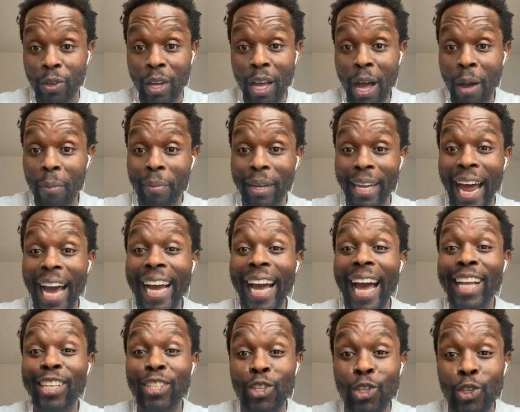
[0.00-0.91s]
I mean, I
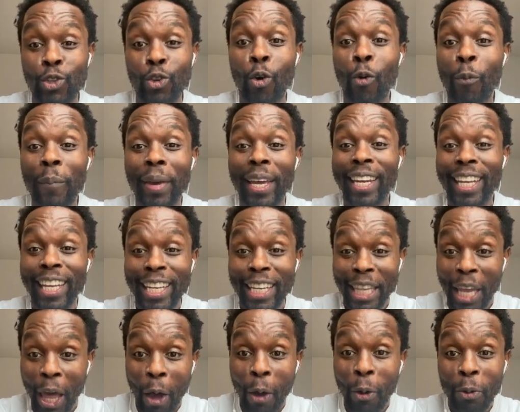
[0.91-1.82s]
got mm-hmm. so many
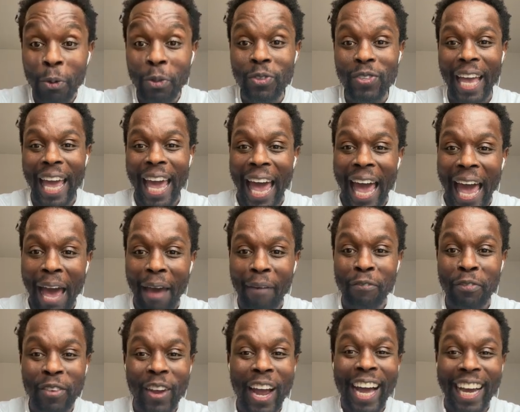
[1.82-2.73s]
no's
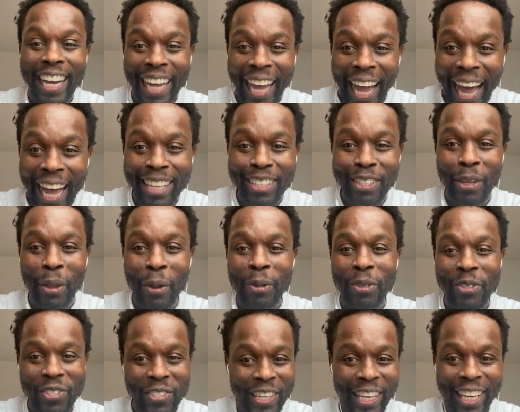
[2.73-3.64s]
after I got
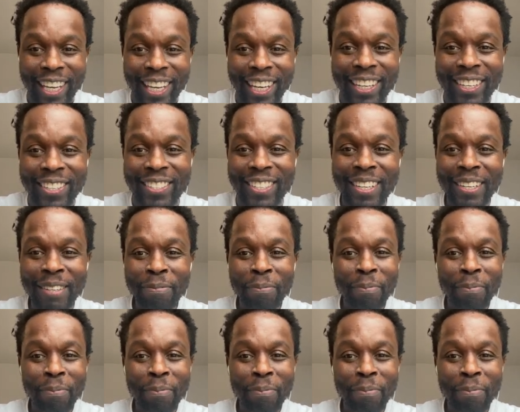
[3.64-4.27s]
those skills.